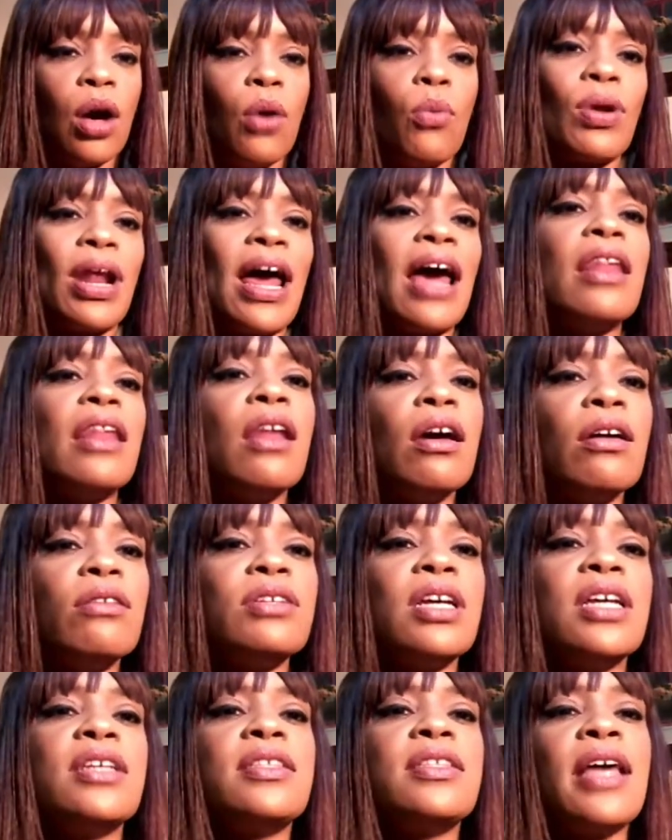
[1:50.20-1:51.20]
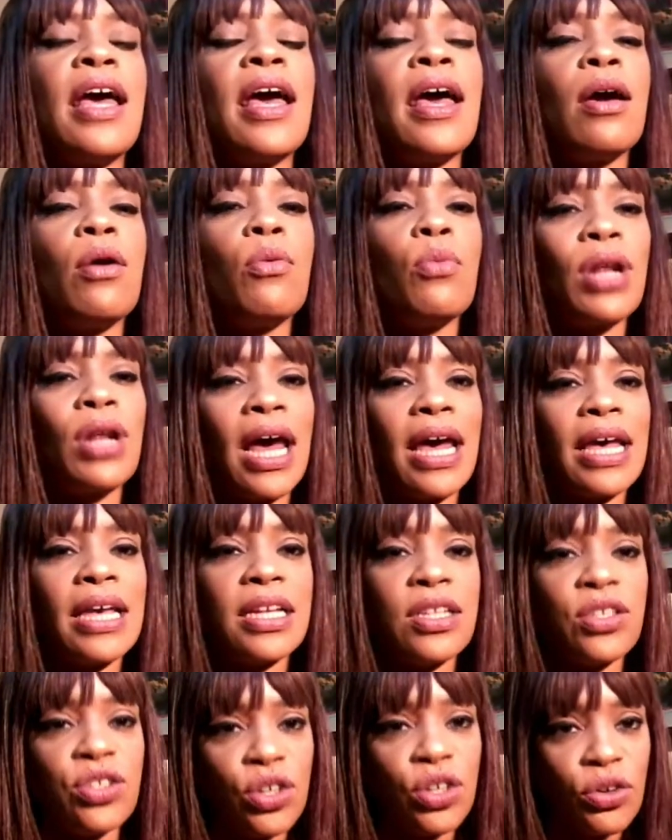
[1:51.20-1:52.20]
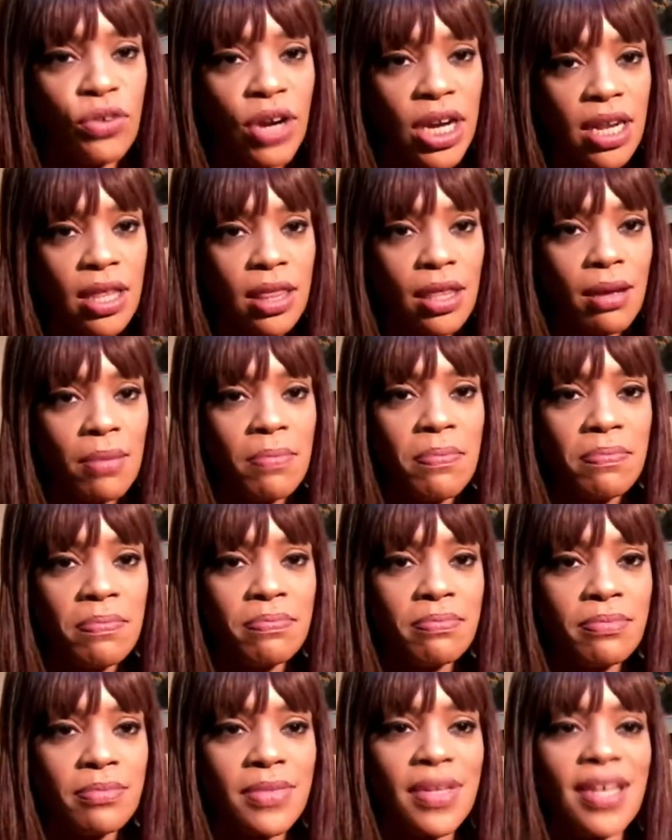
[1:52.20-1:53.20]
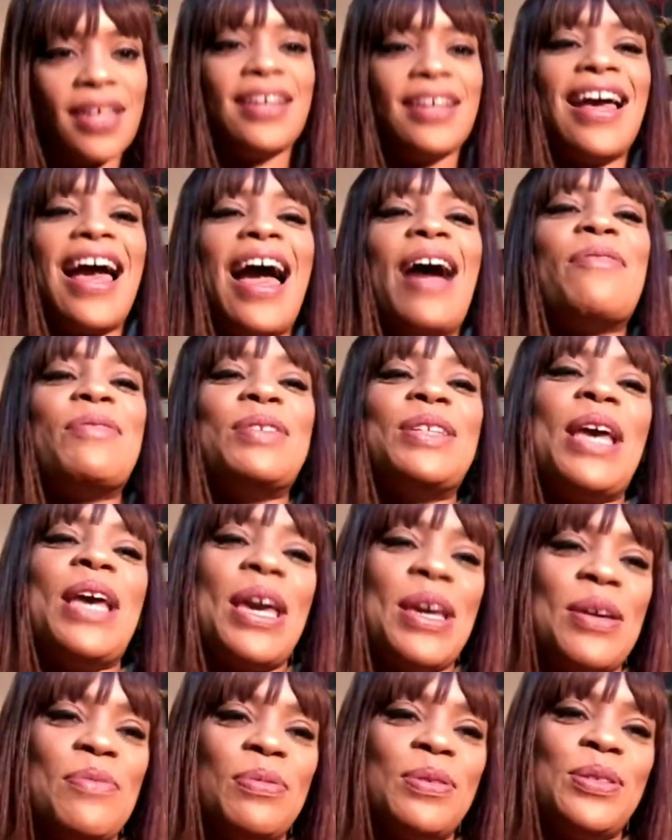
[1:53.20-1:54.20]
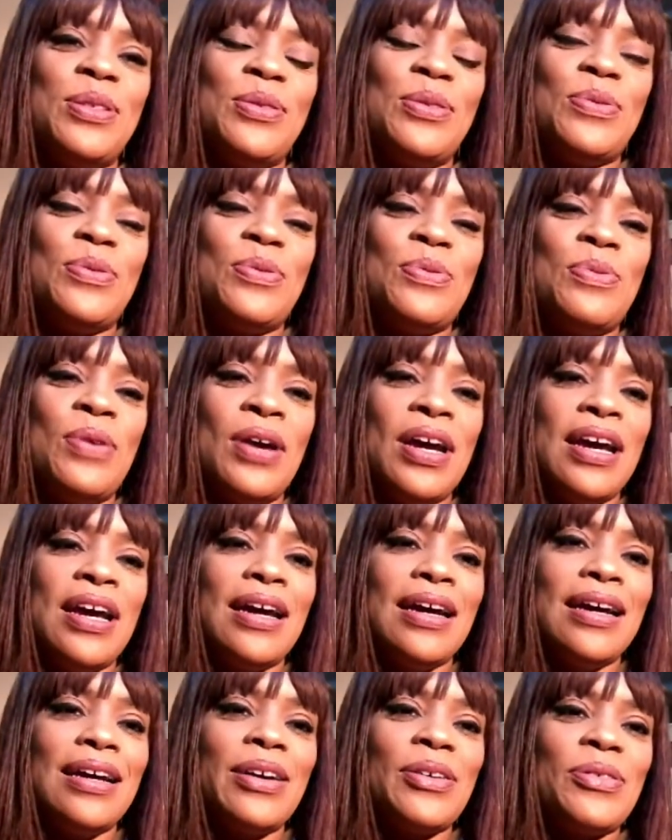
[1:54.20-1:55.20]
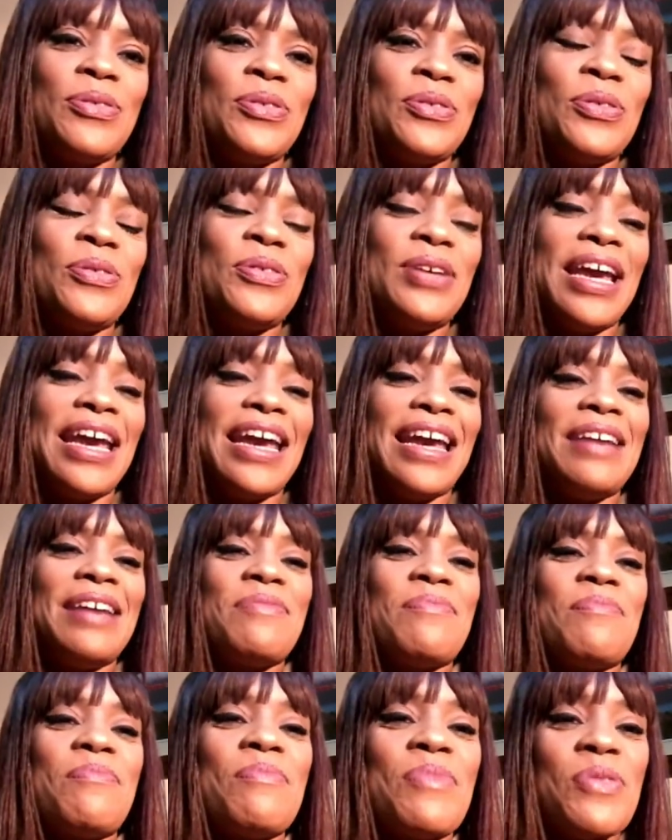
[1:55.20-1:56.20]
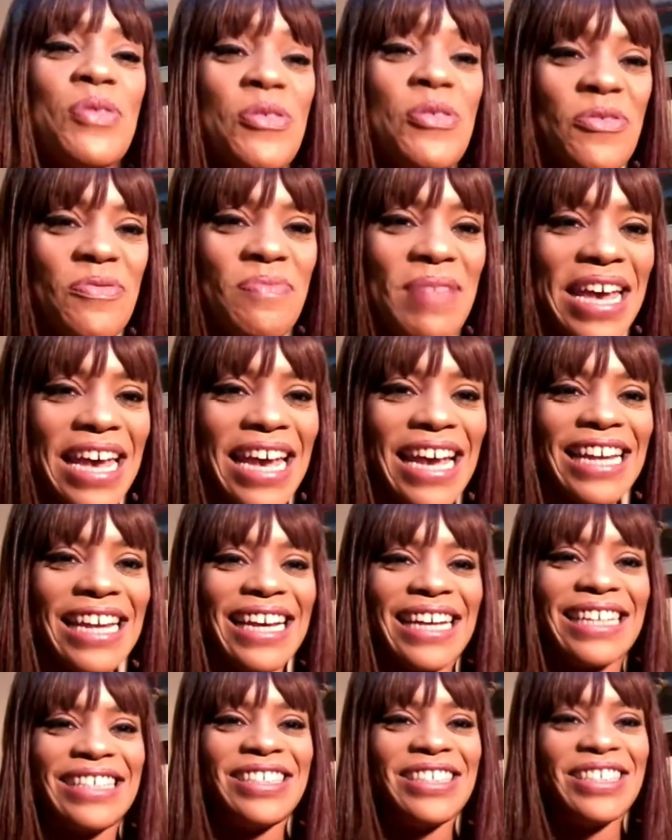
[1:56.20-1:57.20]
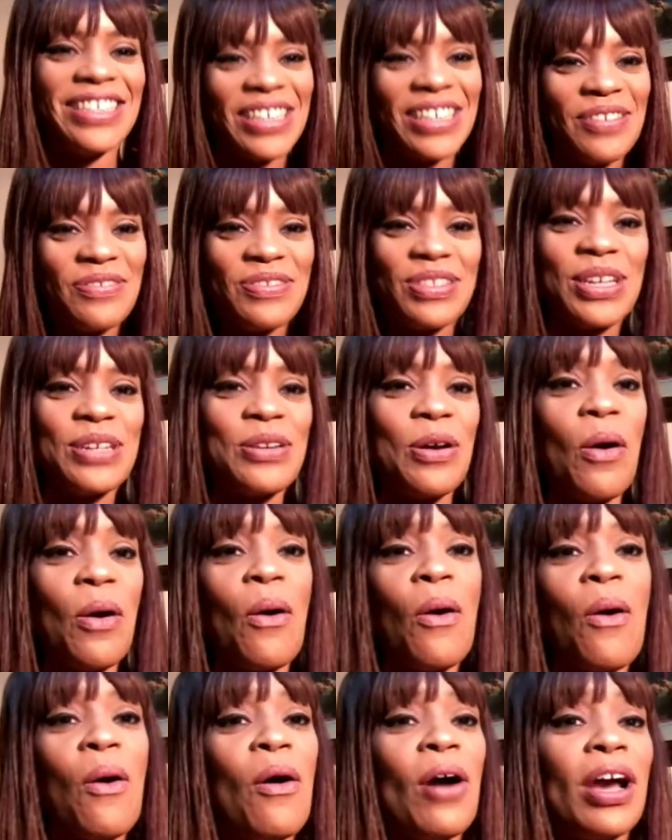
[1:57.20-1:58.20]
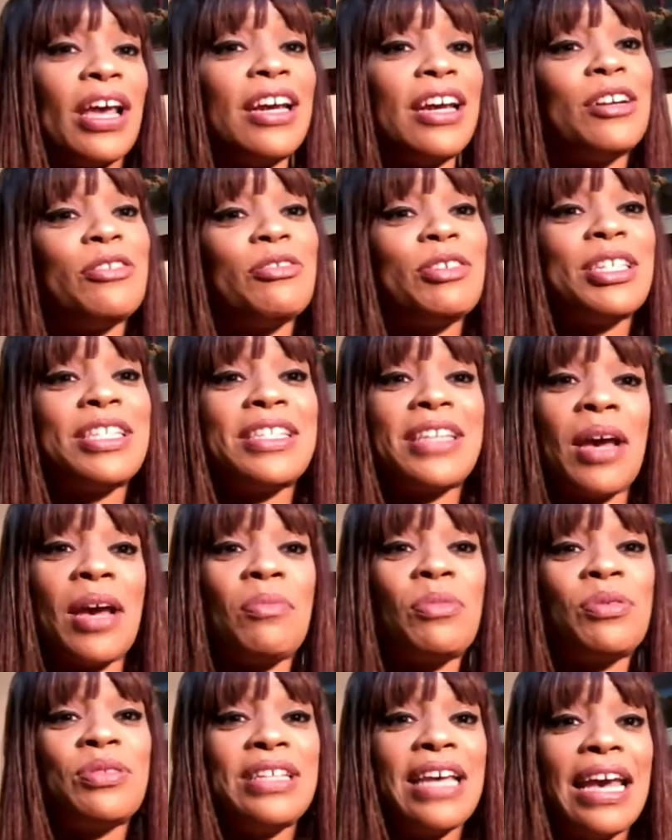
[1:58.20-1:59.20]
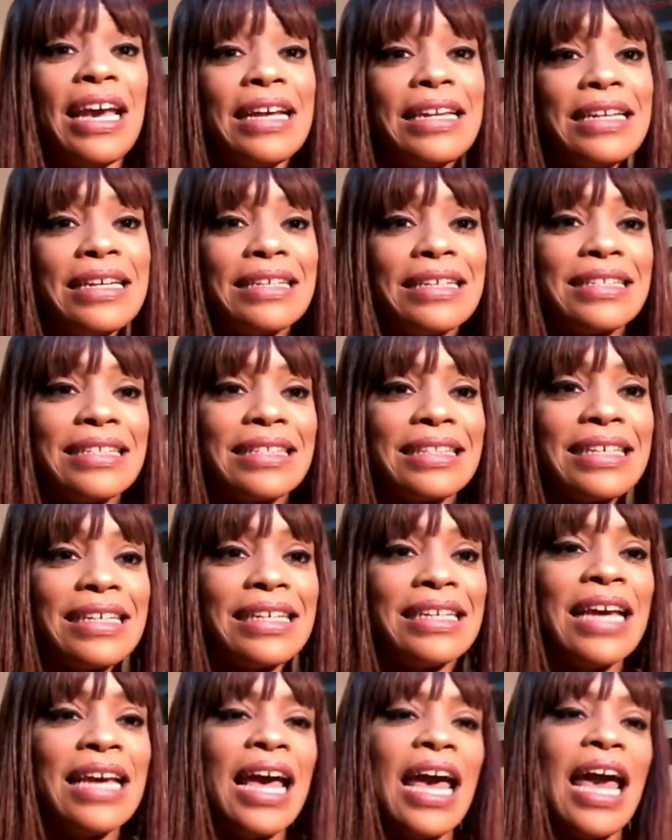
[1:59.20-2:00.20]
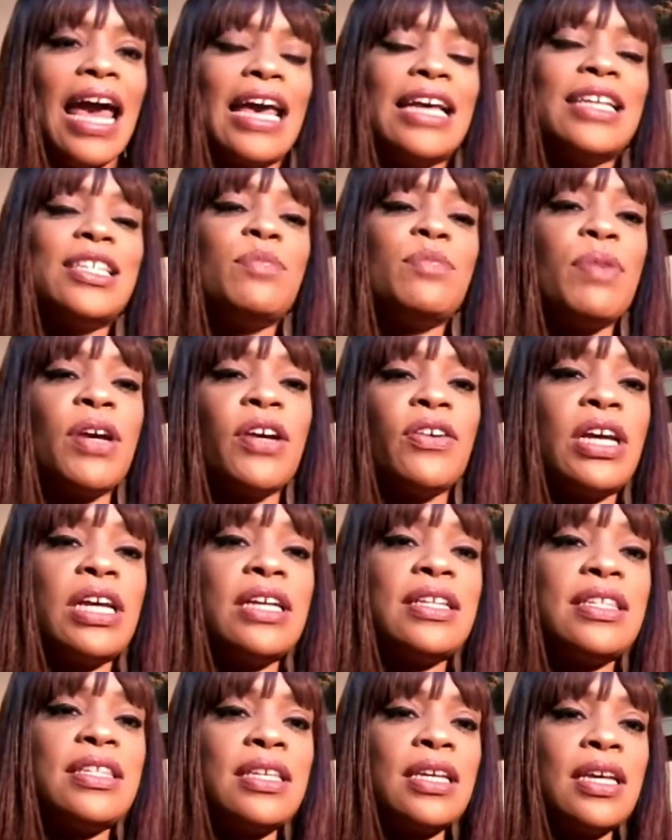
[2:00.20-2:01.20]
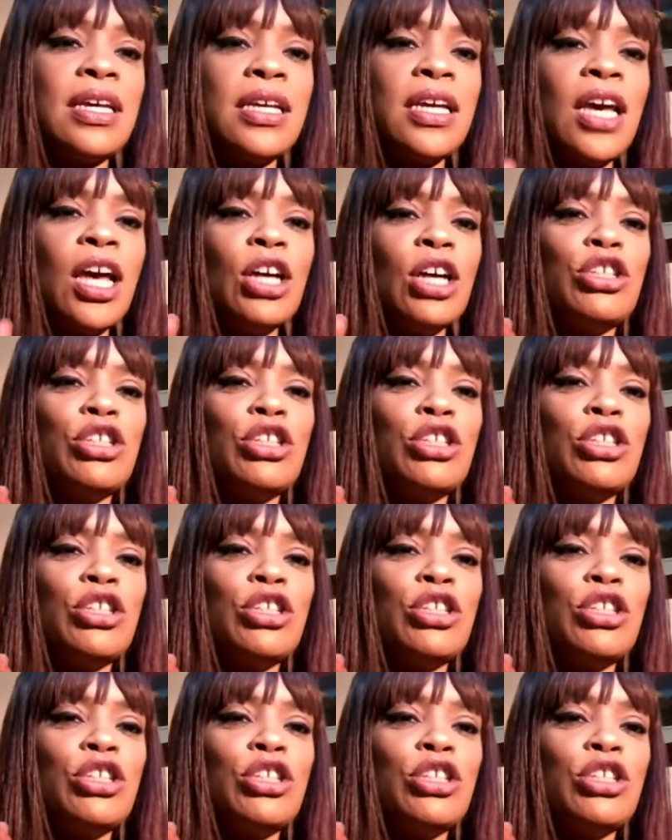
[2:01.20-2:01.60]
What I learned is that when I integrated them, I was able to create movement and shifts in all areas simultaneously, experiencing